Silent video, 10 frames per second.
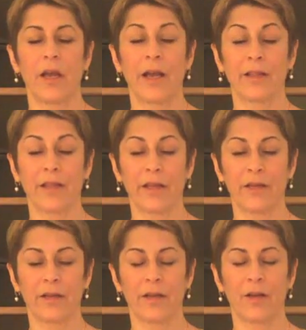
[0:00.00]
and then
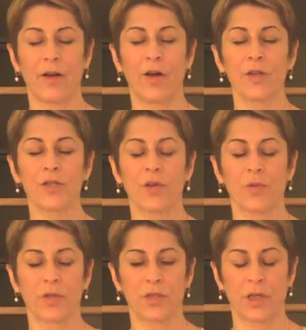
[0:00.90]
also
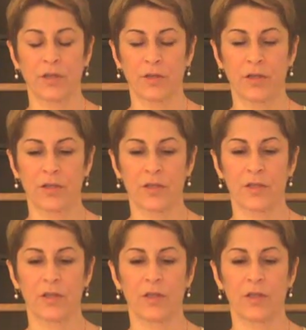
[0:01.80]
with gentleness,